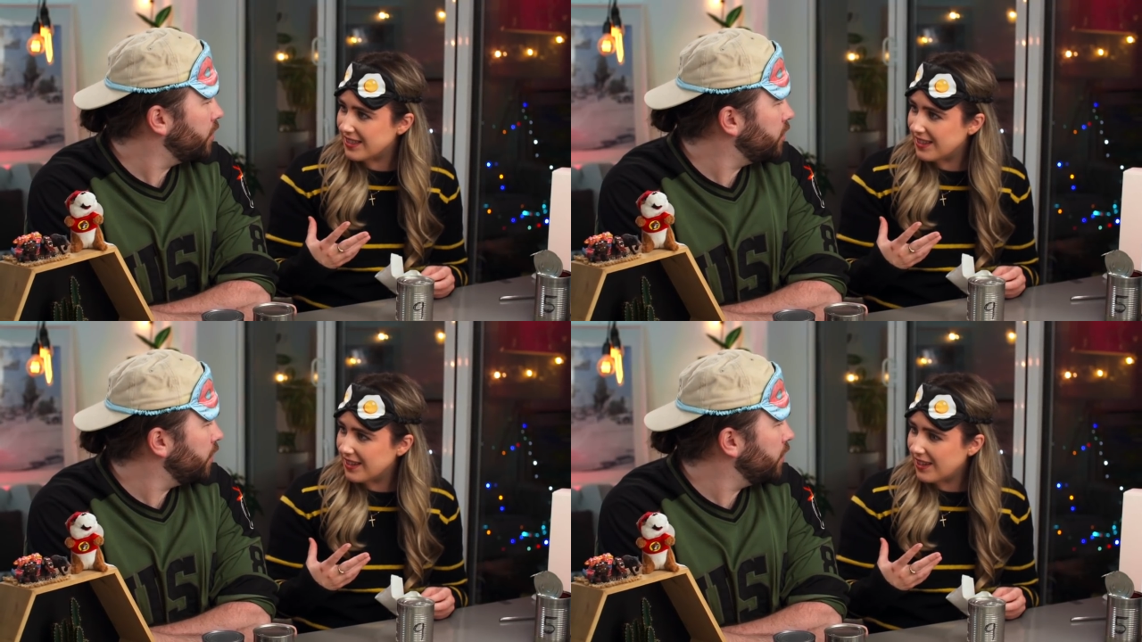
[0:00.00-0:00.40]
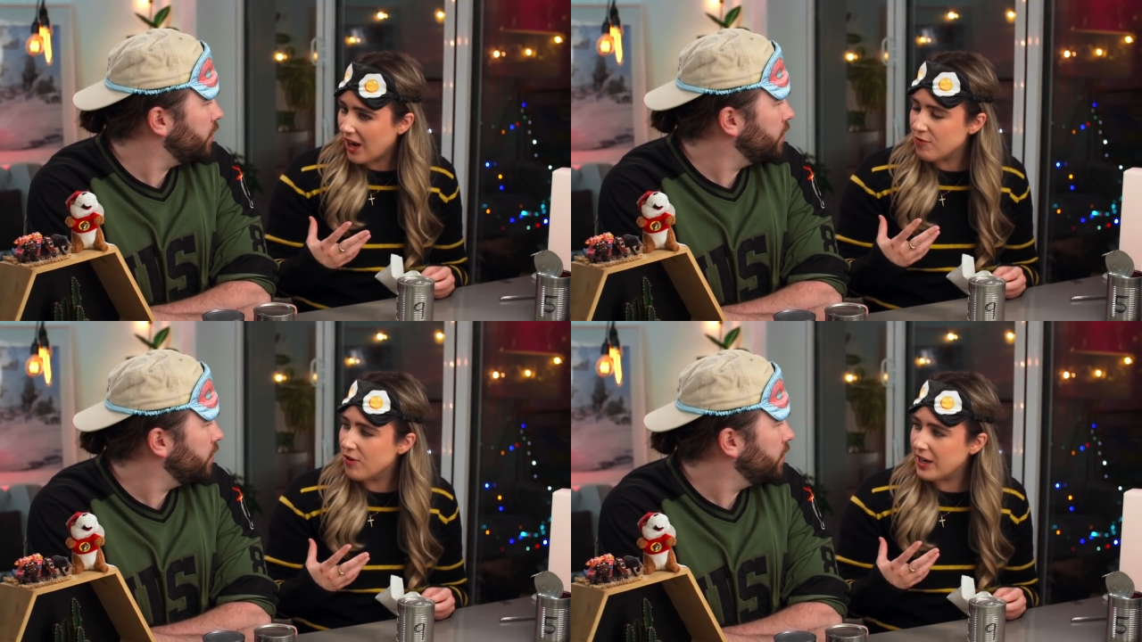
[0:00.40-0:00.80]
Speaker 1: Did you?
Speaker 2: I
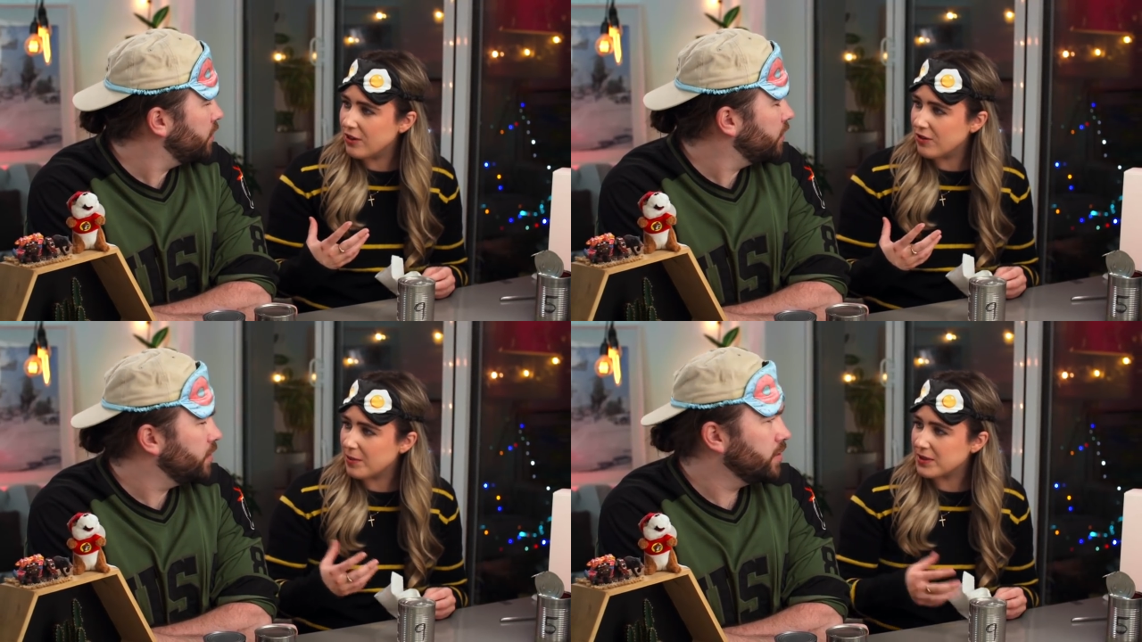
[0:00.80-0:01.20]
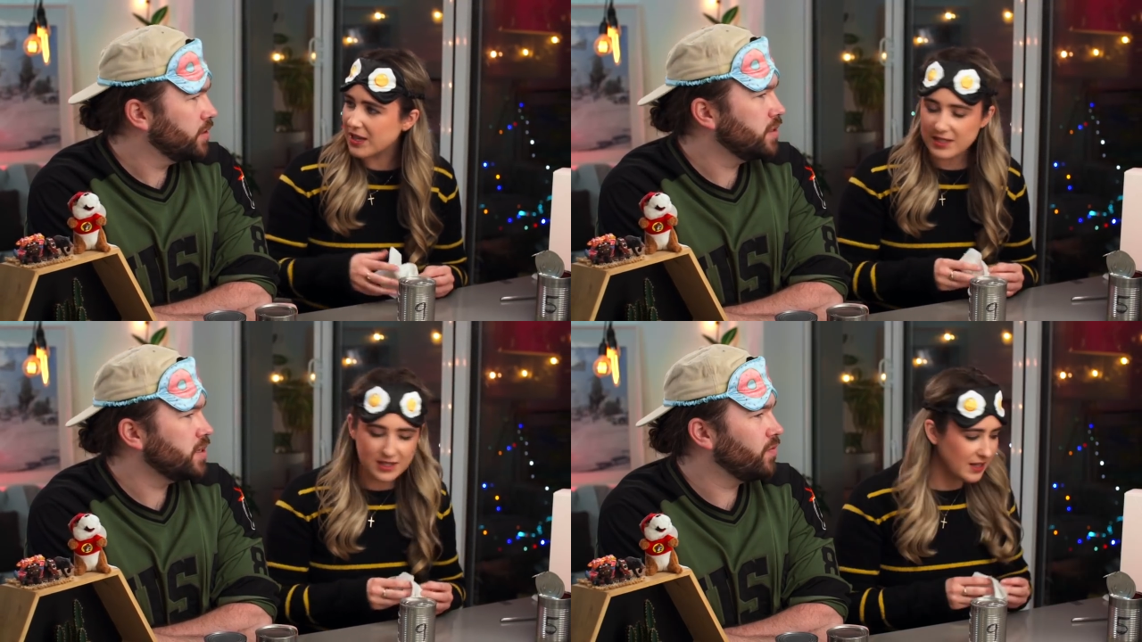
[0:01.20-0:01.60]
really thought that was
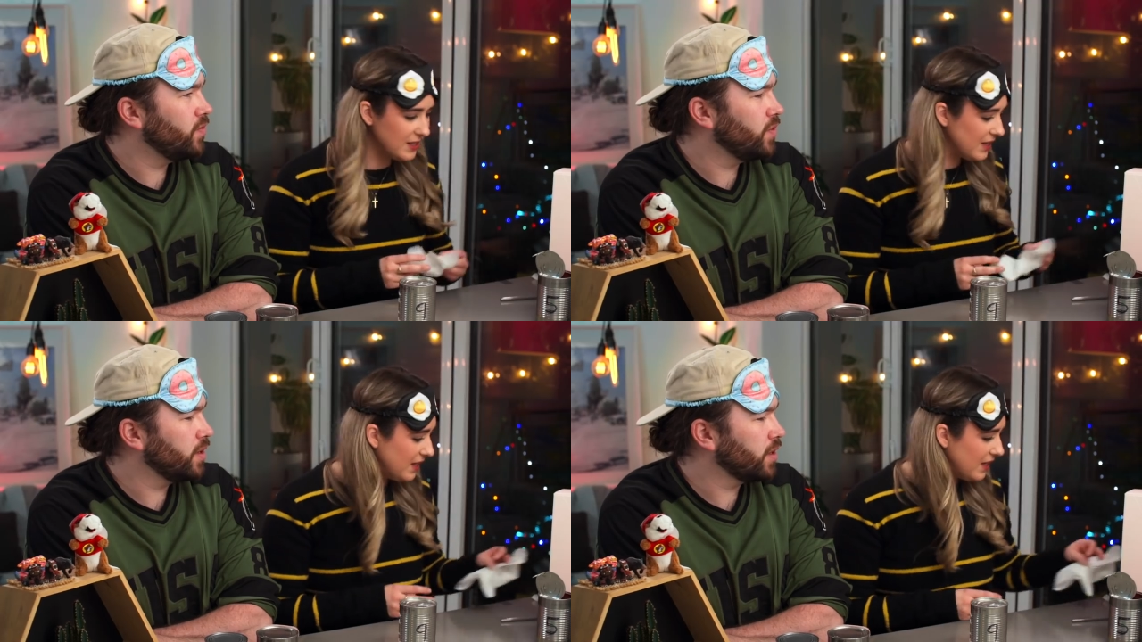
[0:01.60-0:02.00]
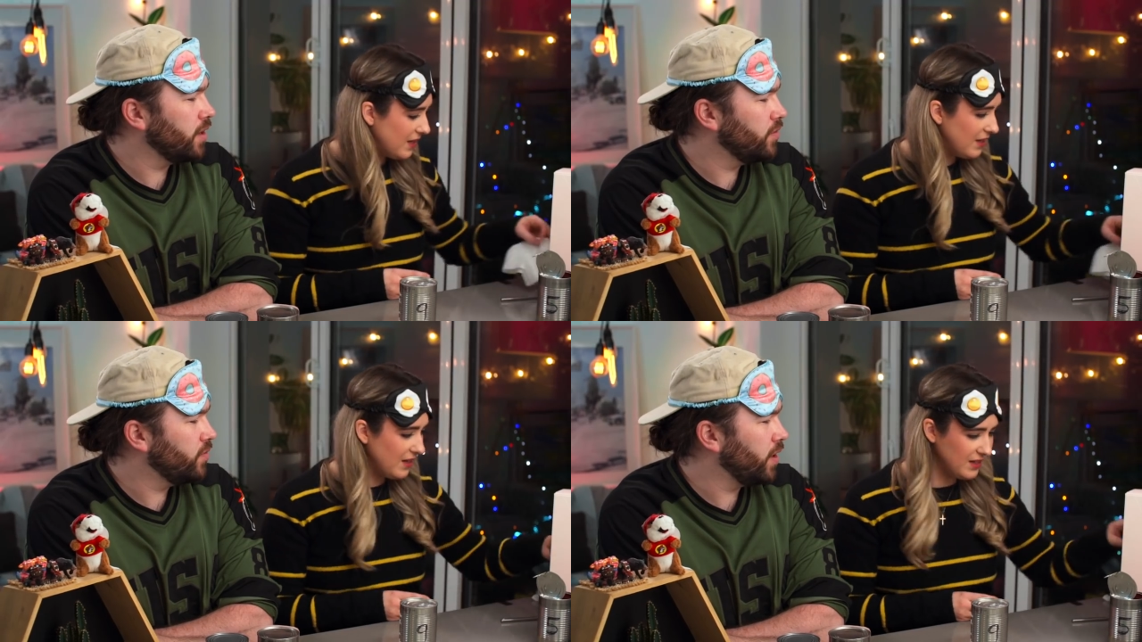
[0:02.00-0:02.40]
Speaker 1: custard. It does have that kind
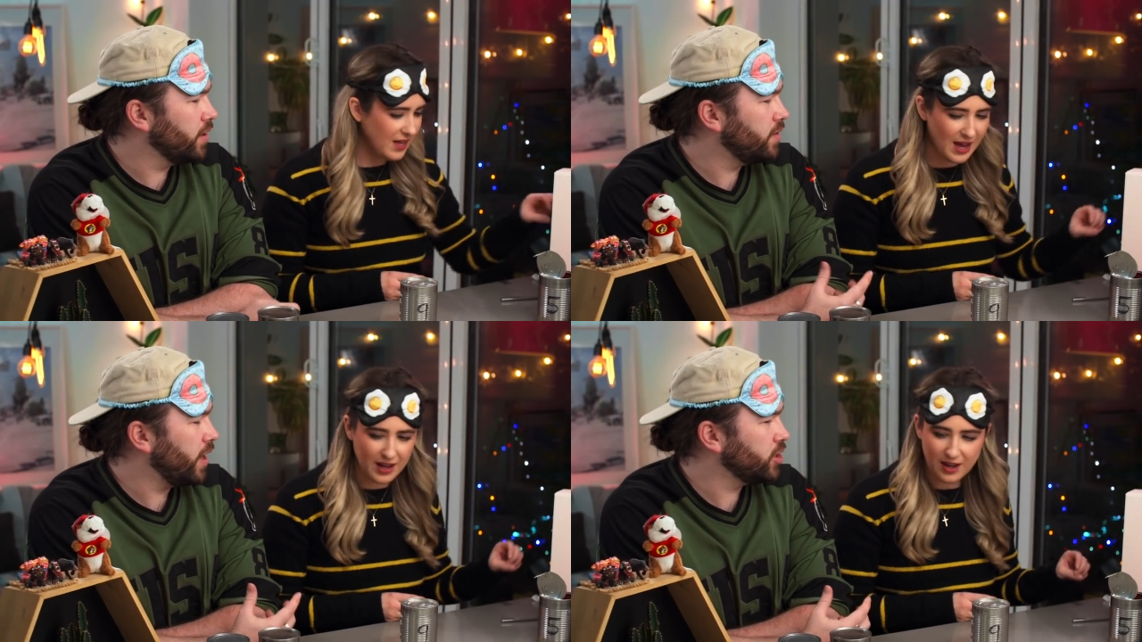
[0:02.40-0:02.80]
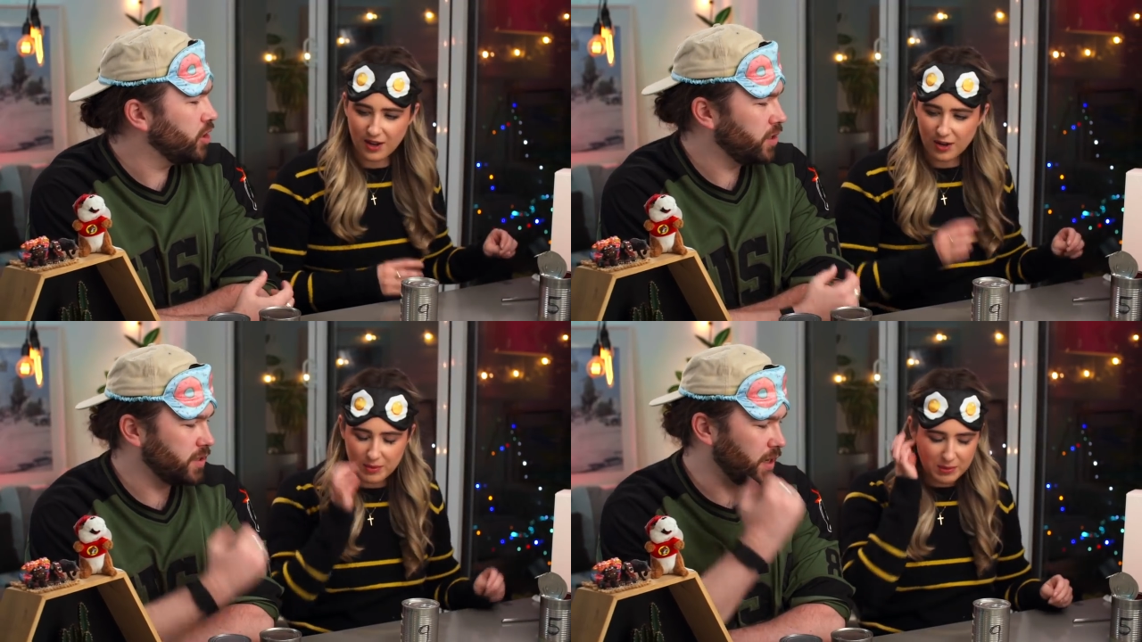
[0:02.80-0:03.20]
of like
Speaker 2: yeah. texture,
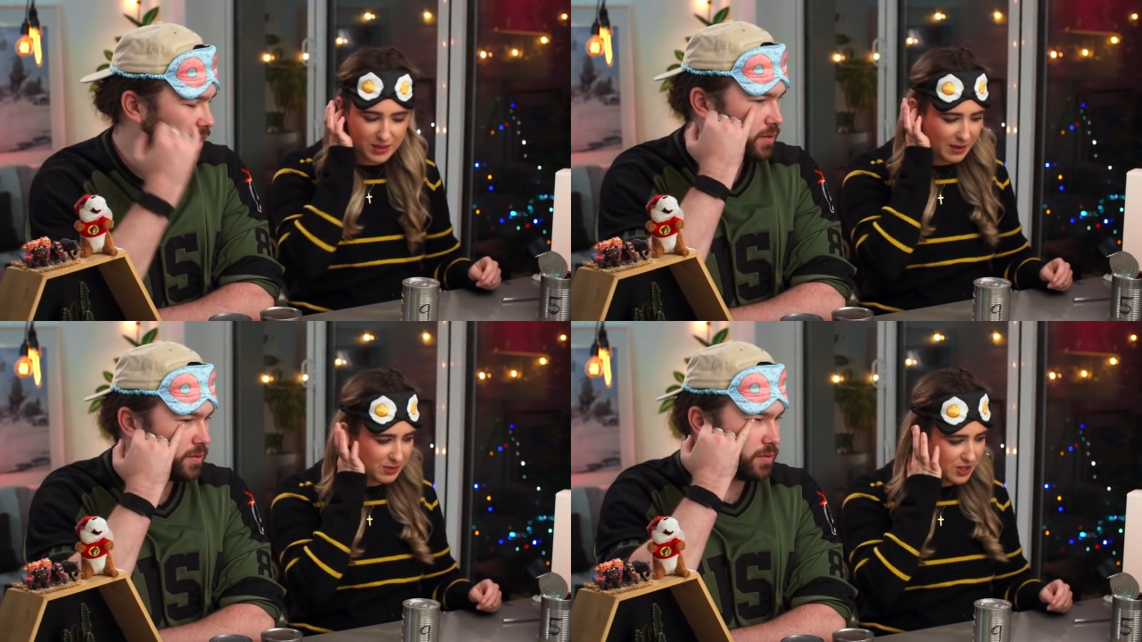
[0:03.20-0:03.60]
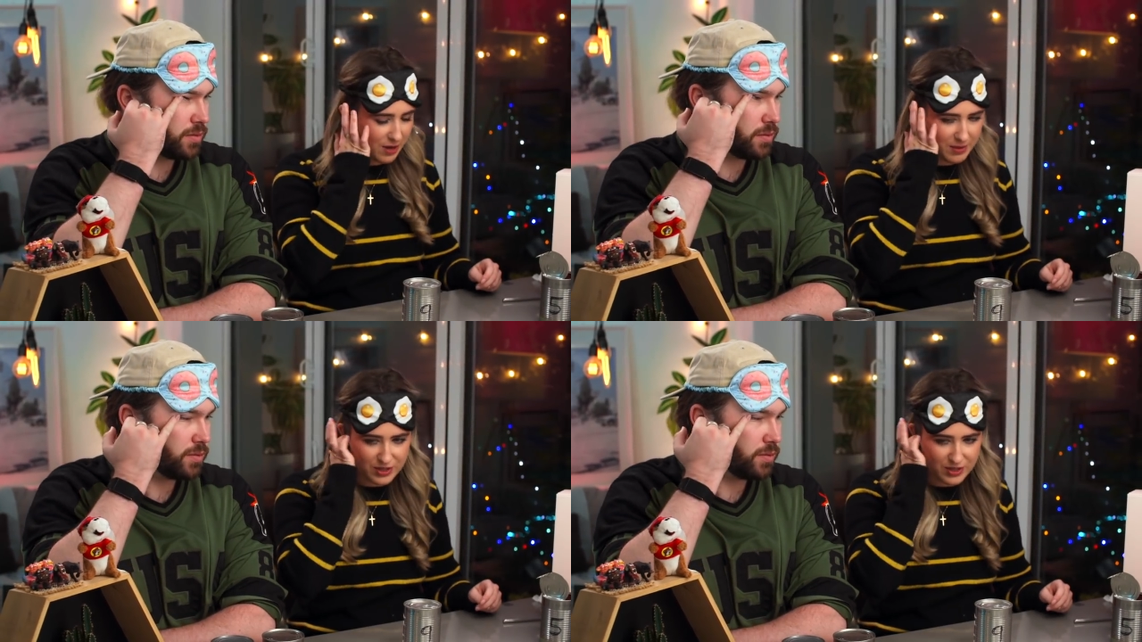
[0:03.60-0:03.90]
doesn't it? That was so